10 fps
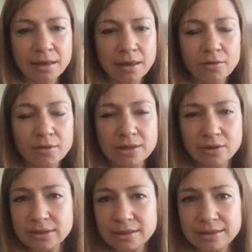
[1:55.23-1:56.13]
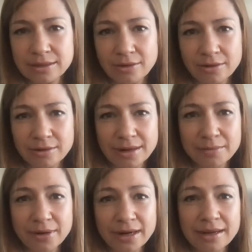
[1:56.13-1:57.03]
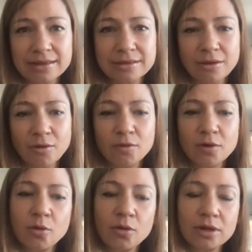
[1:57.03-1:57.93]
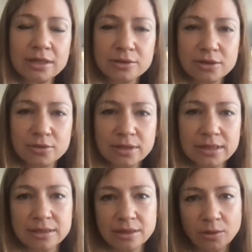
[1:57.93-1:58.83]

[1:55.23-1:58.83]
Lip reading: horizontals or umbrellas over all industries,